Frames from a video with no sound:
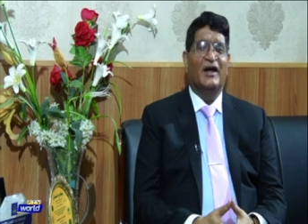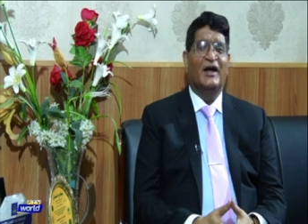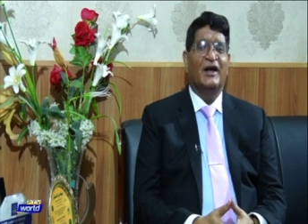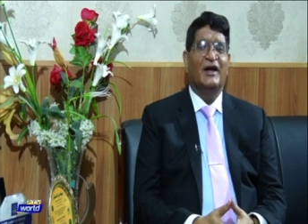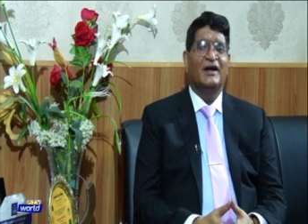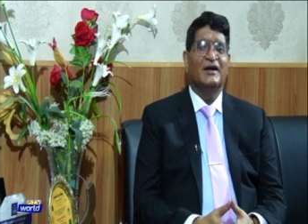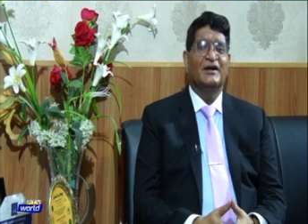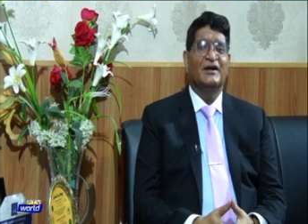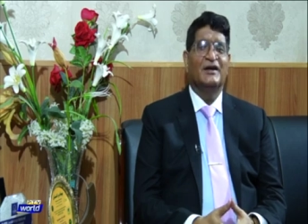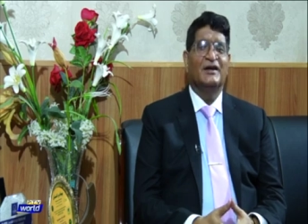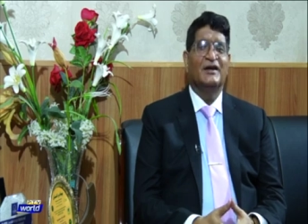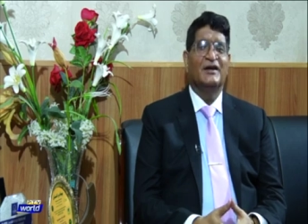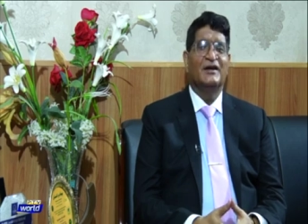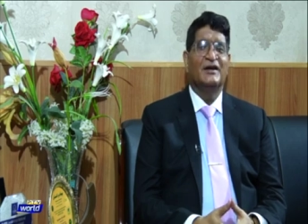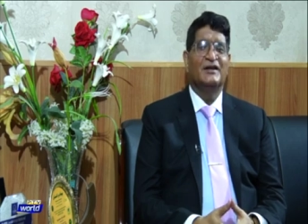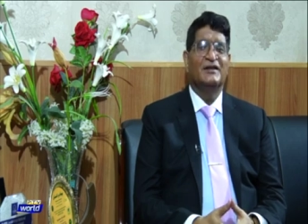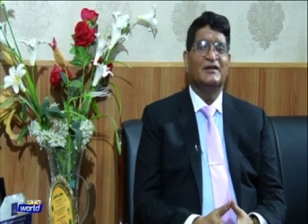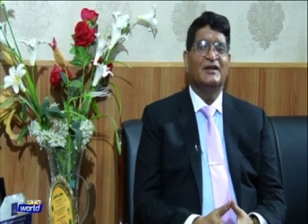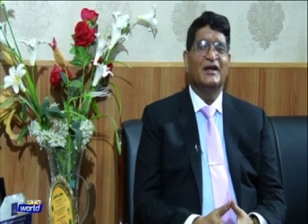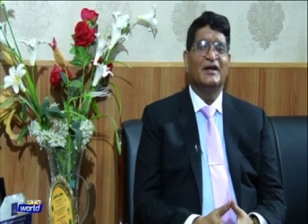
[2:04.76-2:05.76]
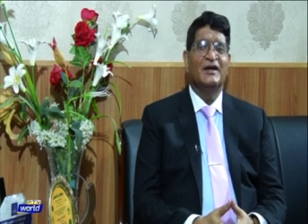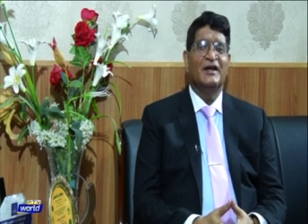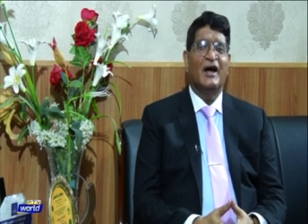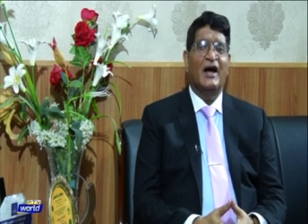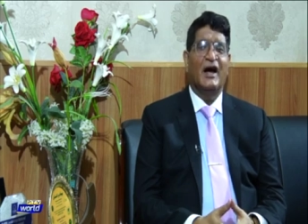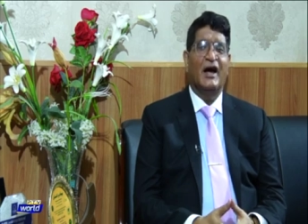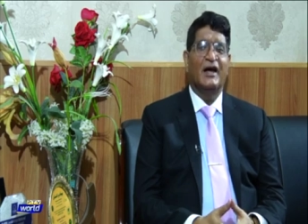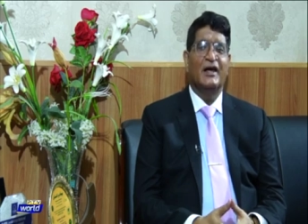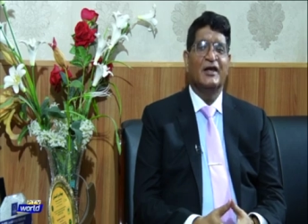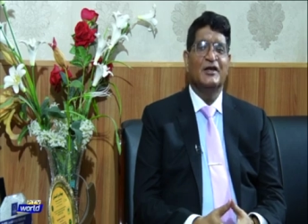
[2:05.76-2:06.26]
And then
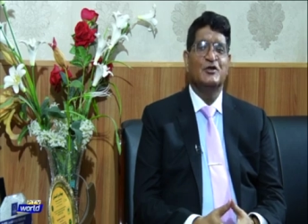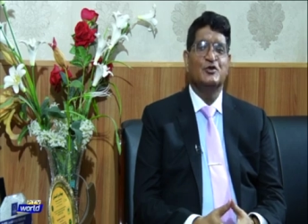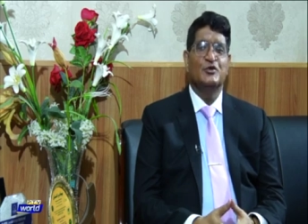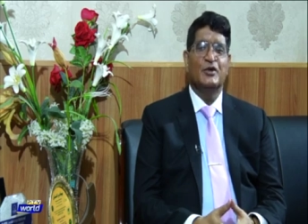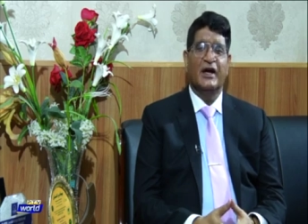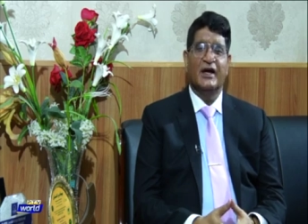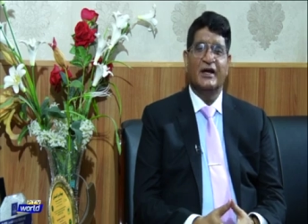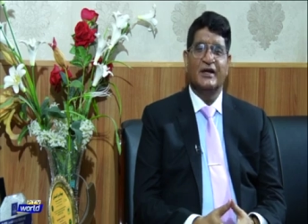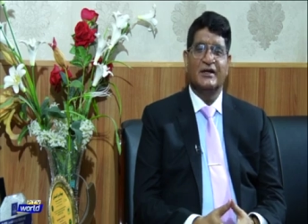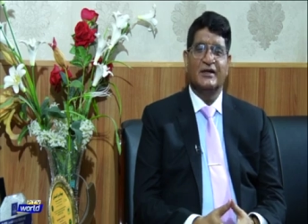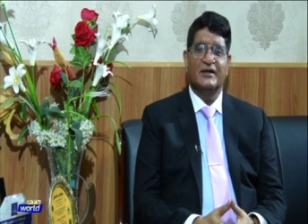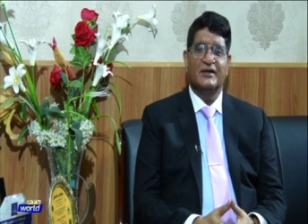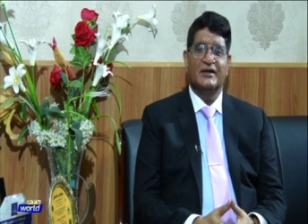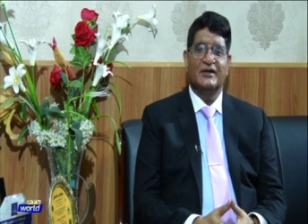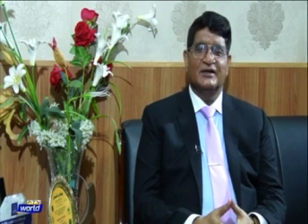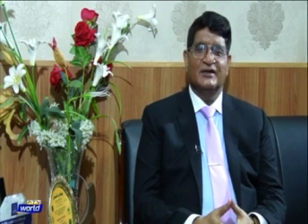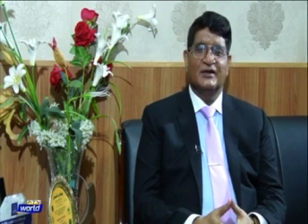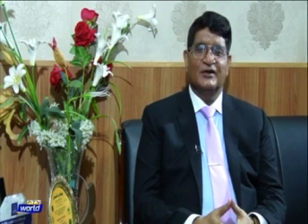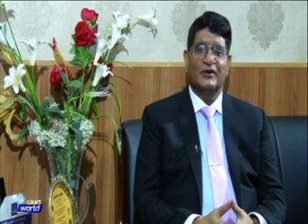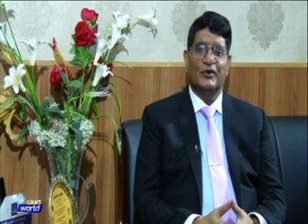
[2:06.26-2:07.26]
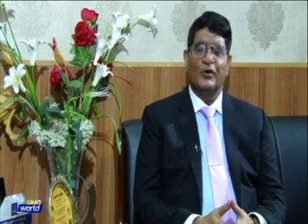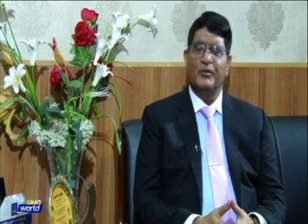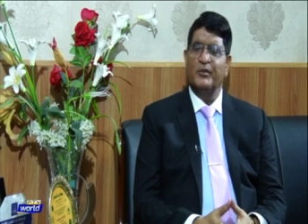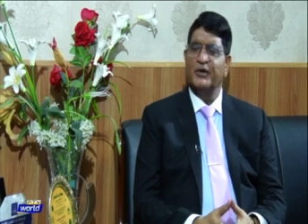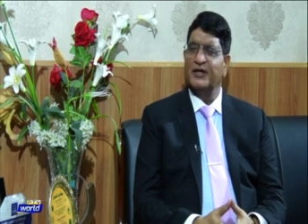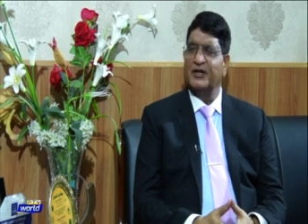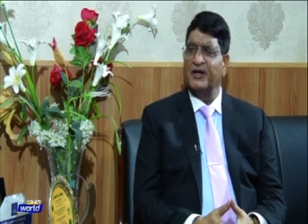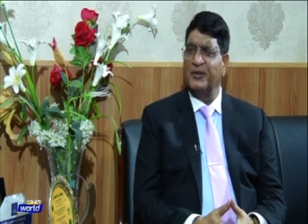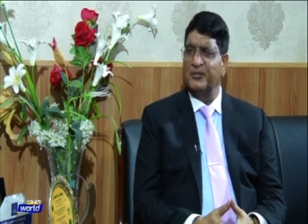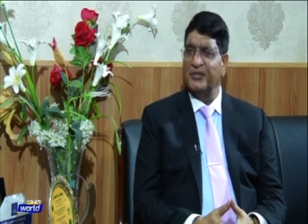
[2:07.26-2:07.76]
I joined
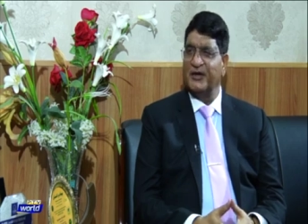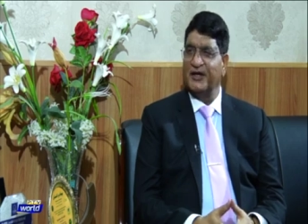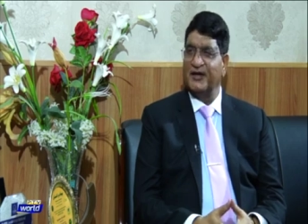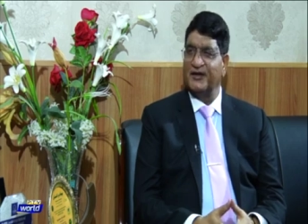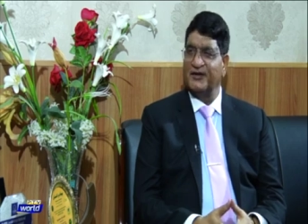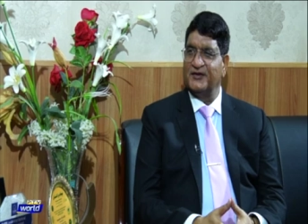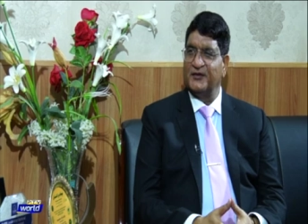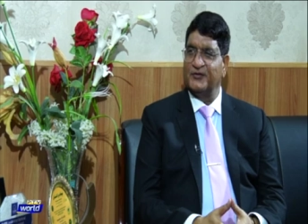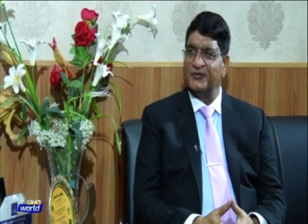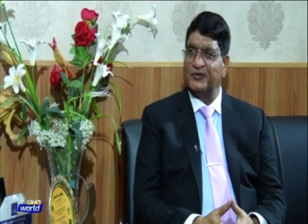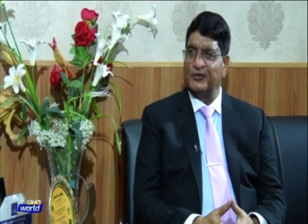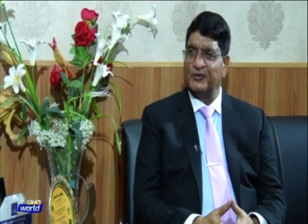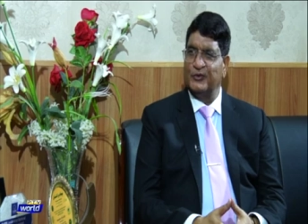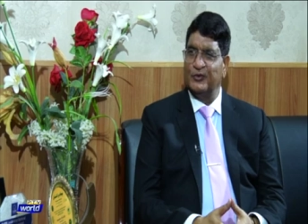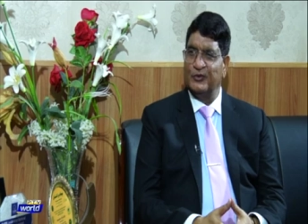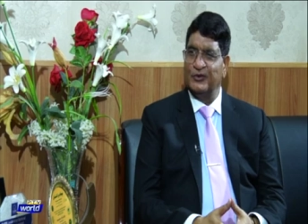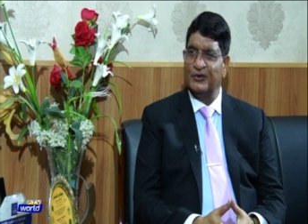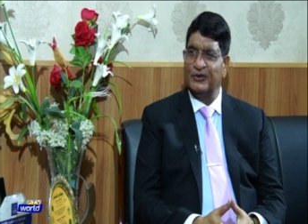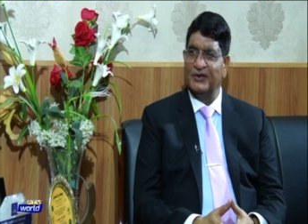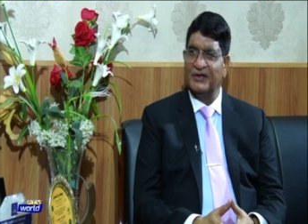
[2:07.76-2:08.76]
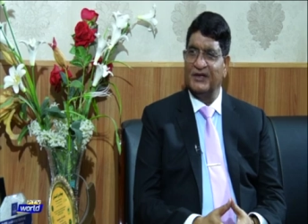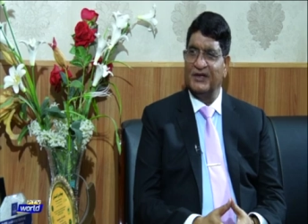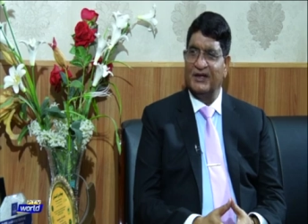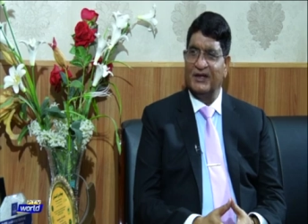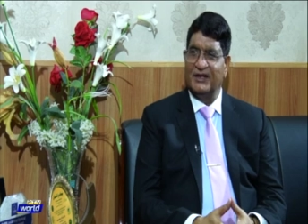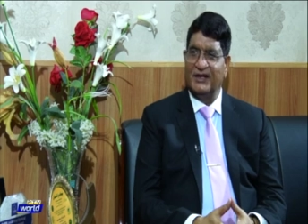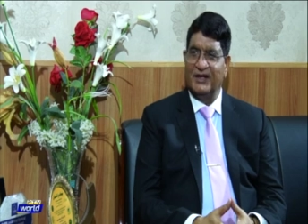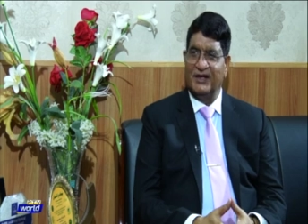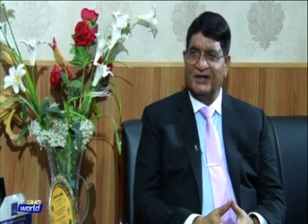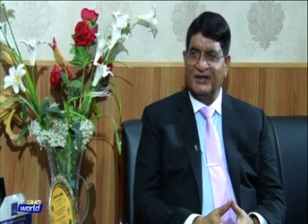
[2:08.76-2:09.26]
Government Comprehensive School
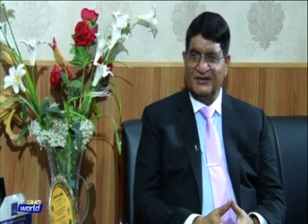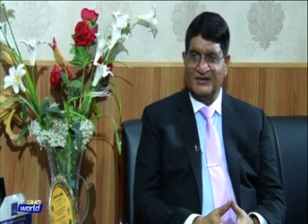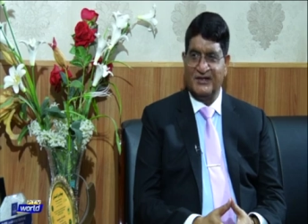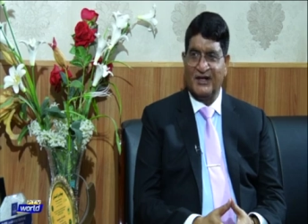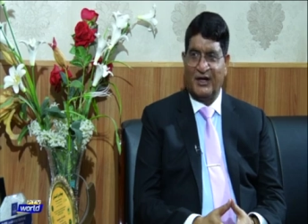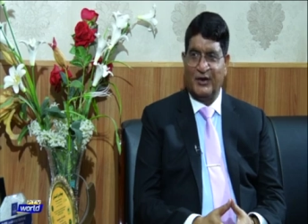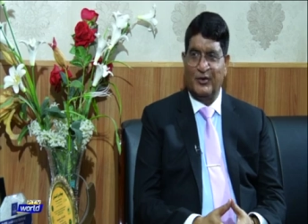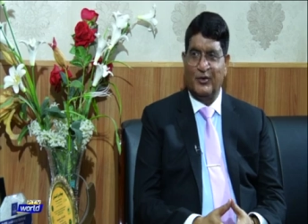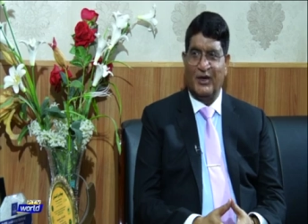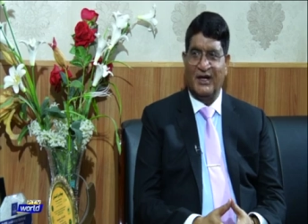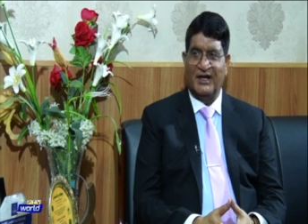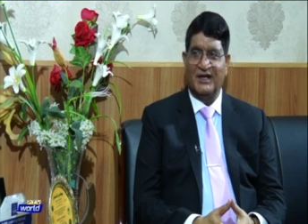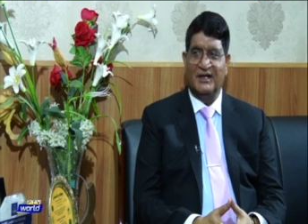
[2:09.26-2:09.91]
in Sahiwal.